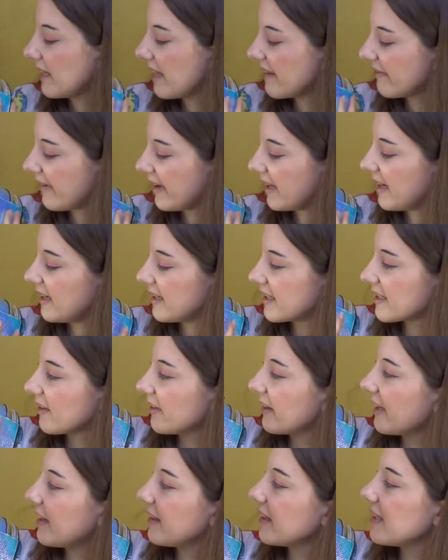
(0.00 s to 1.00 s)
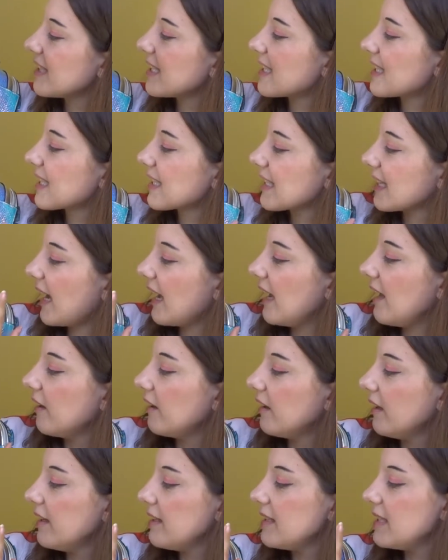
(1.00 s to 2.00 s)
love it, and it's got like these
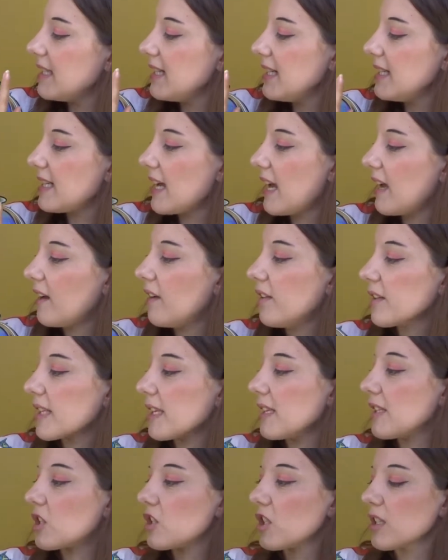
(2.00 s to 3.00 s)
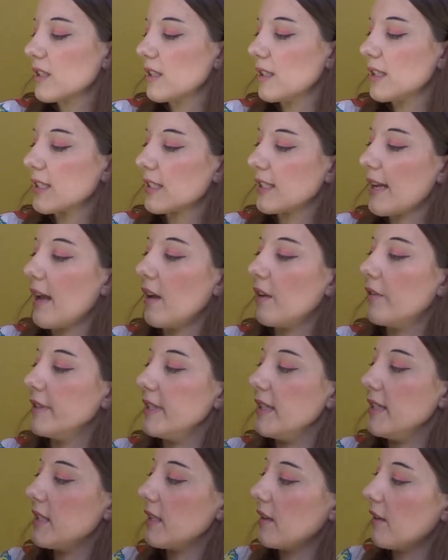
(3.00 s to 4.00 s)
scale details. It's just the scale
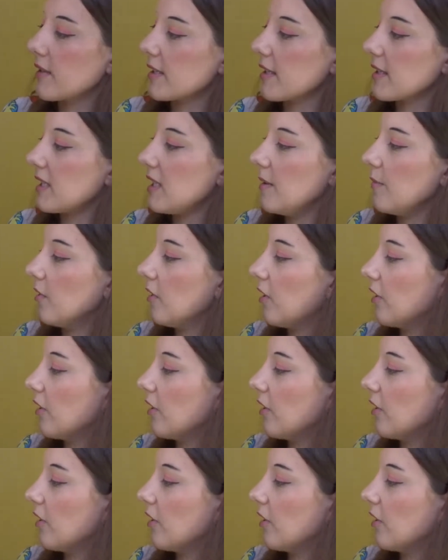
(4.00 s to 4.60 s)
details that seem more